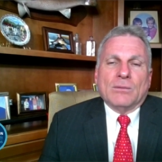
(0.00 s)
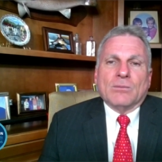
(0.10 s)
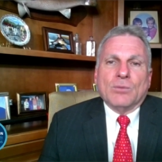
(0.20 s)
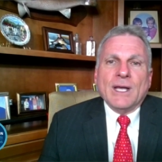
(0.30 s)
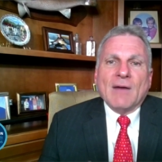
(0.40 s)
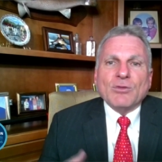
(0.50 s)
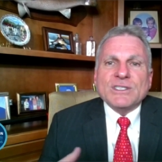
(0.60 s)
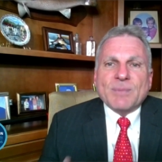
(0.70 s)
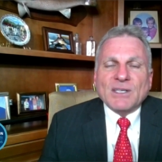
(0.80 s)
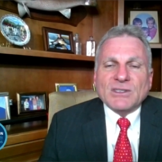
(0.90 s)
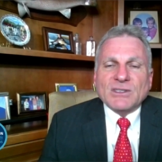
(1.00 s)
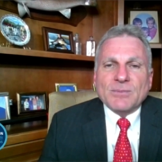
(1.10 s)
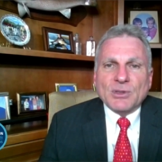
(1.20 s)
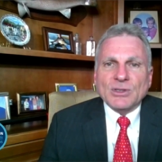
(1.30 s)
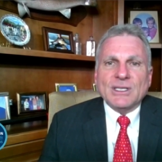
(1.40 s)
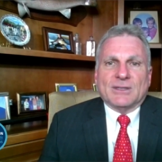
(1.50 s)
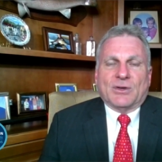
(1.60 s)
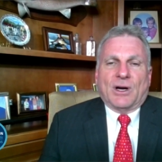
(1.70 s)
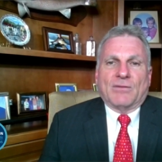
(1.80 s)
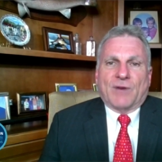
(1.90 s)
we have a responsibility to
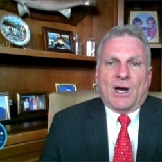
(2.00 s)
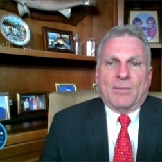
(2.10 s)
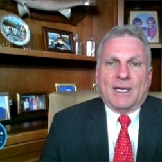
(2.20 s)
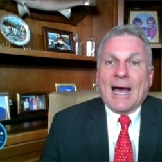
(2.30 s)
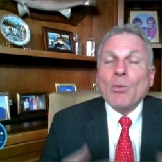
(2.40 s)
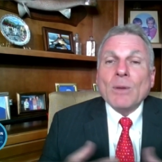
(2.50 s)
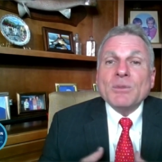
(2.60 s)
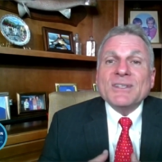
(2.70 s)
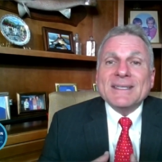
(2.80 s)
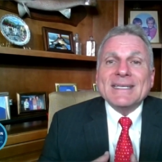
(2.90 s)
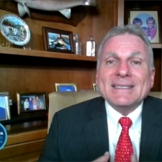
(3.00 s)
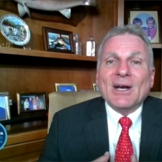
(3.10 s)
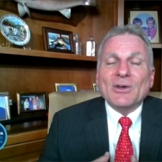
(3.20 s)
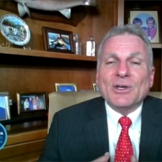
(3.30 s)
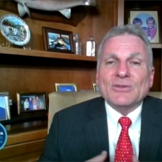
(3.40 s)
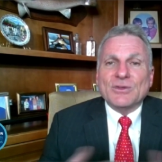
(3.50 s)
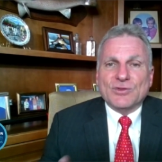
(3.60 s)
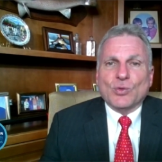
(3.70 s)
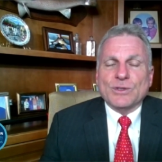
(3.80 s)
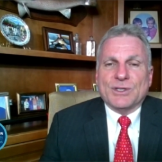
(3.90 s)
our environment. I represent the entire coast of
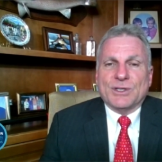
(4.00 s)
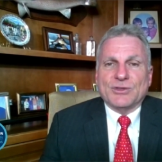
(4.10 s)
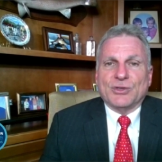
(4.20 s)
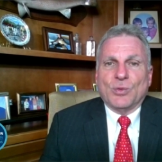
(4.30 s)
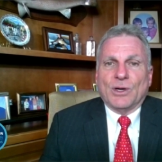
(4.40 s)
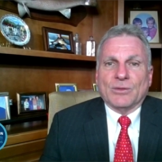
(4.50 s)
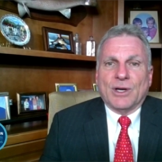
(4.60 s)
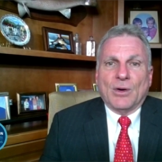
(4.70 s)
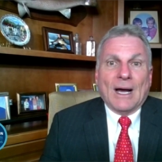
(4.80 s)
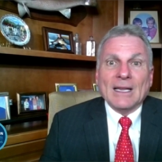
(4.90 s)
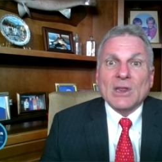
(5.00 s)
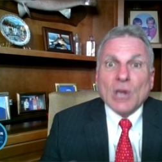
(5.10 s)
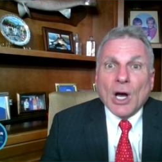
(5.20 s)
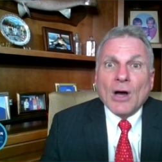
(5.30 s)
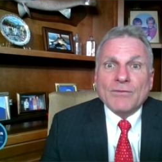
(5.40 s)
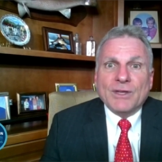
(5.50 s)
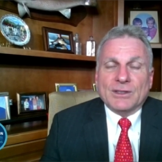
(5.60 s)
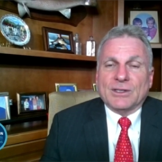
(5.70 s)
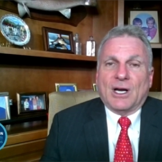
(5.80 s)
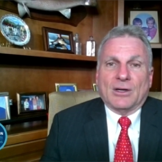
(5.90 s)
Georgia, as you well know. I love the
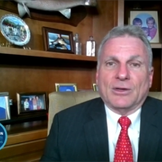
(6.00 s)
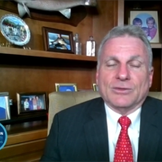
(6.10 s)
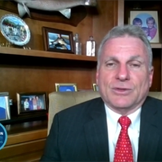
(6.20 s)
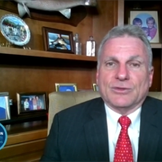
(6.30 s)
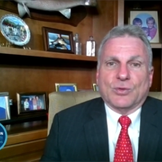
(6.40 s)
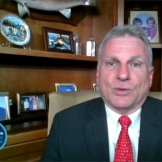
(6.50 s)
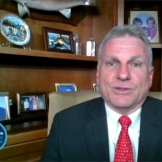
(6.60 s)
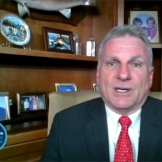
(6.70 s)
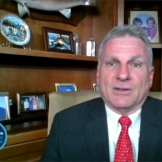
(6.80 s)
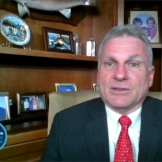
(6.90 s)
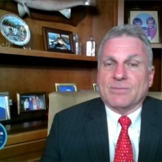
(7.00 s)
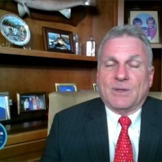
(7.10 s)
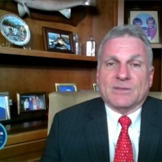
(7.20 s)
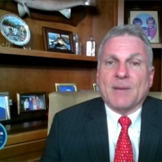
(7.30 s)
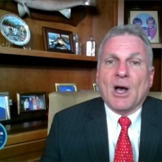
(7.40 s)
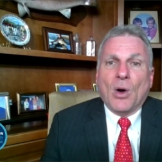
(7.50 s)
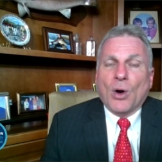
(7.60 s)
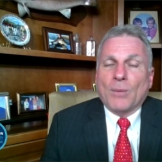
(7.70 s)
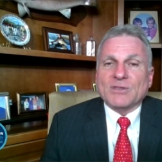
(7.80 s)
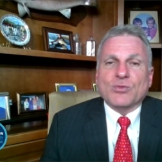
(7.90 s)
entire coast of Georgia. This is my
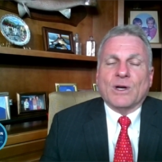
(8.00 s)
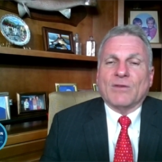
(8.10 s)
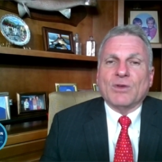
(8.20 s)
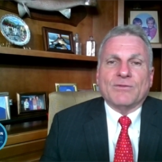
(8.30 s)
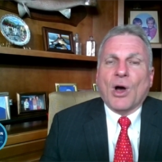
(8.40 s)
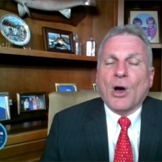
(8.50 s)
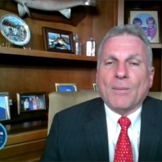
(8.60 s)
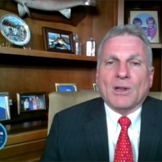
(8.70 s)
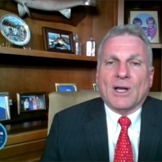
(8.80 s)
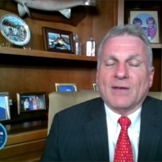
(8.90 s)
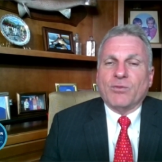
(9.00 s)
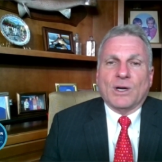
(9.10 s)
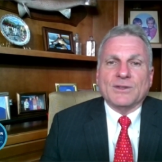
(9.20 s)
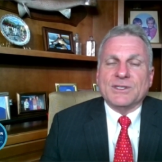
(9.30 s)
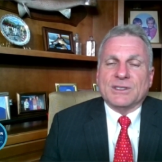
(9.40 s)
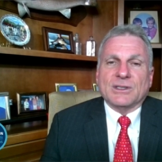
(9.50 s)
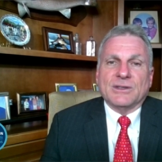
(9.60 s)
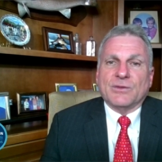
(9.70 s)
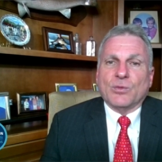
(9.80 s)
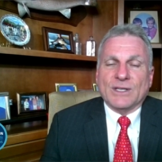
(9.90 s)
home. It's where I've lived all my life, where I intend to
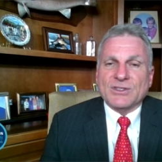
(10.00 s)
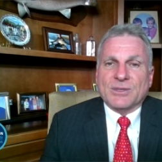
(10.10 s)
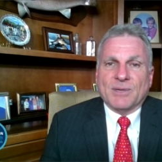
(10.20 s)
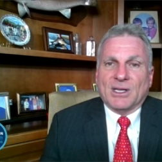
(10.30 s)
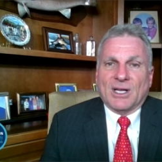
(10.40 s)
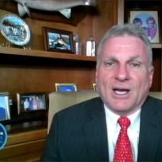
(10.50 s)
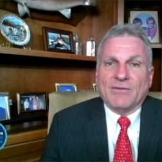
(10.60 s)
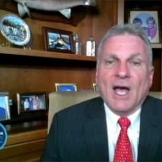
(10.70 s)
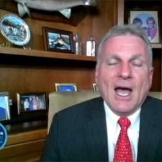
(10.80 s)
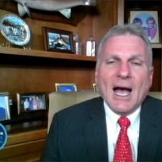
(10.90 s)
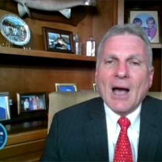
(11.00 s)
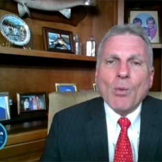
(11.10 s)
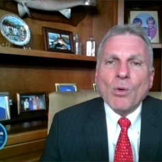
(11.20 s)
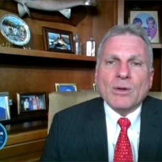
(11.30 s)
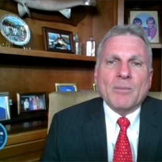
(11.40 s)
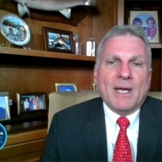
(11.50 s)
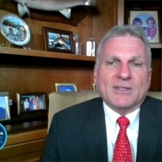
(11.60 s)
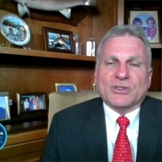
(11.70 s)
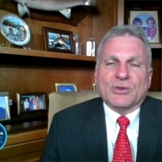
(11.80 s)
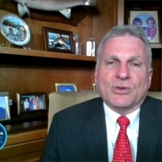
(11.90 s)
live the rest of my life. I want to make
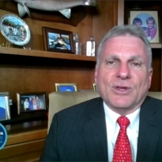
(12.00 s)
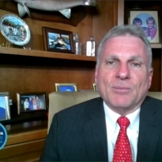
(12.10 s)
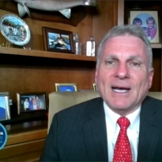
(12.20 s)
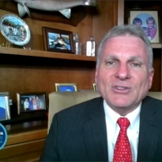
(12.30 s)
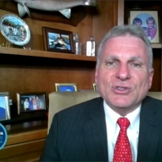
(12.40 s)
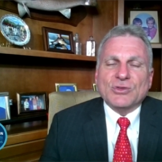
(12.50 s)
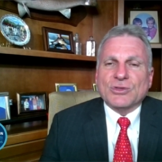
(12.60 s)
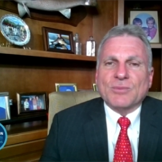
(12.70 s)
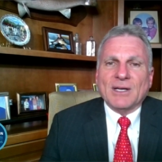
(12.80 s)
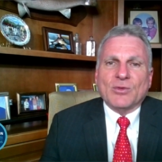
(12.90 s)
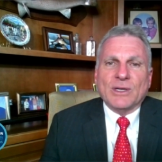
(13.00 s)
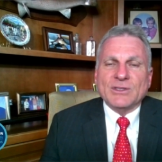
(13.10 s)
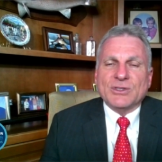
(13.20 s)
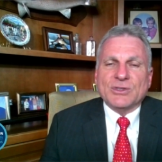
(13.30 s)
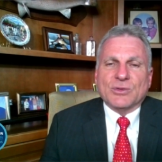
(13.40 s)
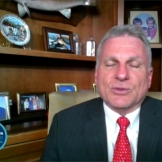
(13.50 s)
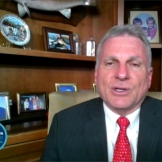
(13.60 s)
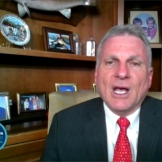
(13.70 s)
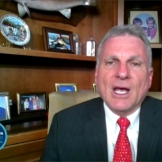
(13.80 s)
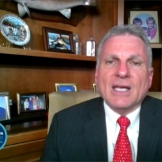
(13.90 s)
sure that my children, my grandchildren,
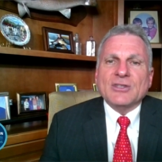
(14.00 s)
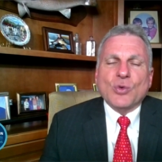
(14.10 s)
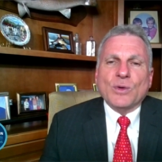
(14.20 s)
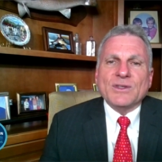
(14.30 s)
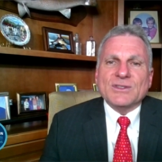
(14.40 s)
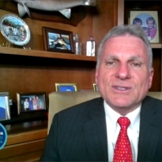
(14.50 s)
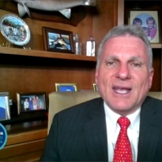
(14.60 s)
enjoy the